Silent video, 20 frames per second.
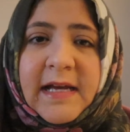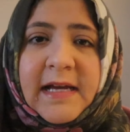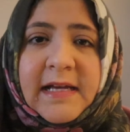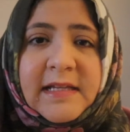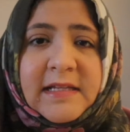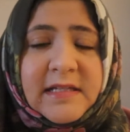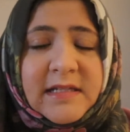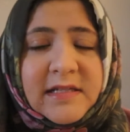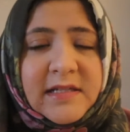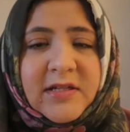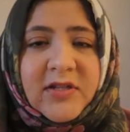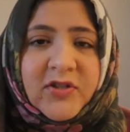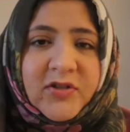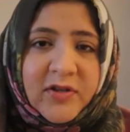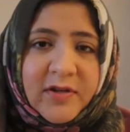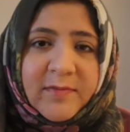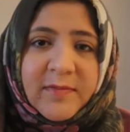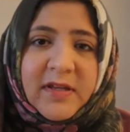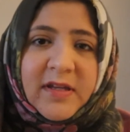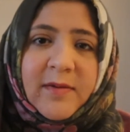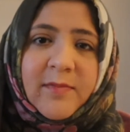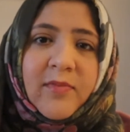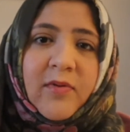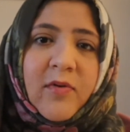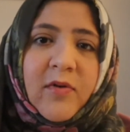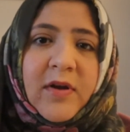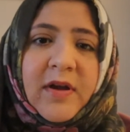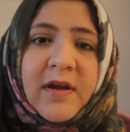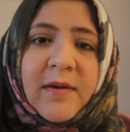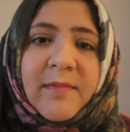And this is extremely
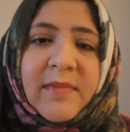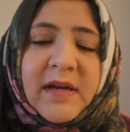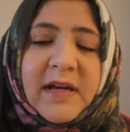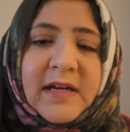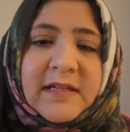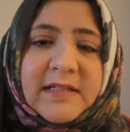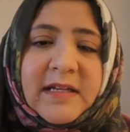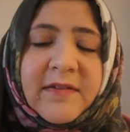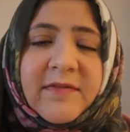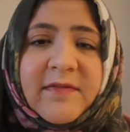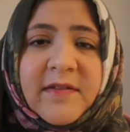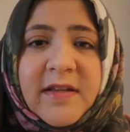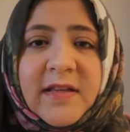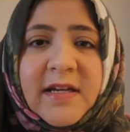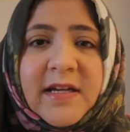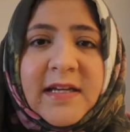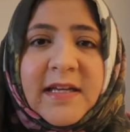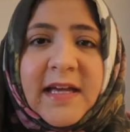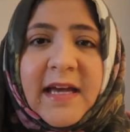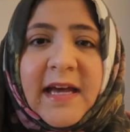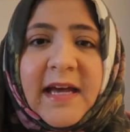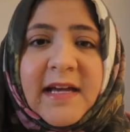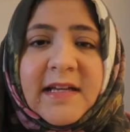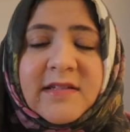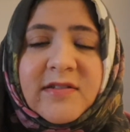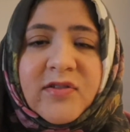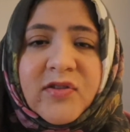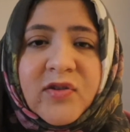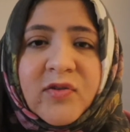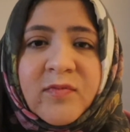important because I feel like
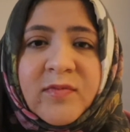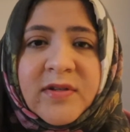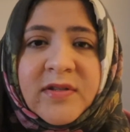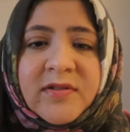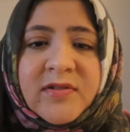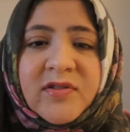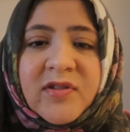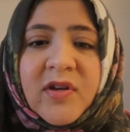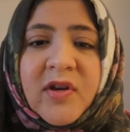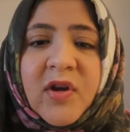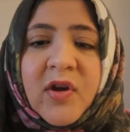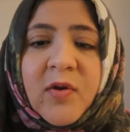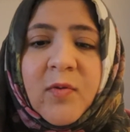as humans,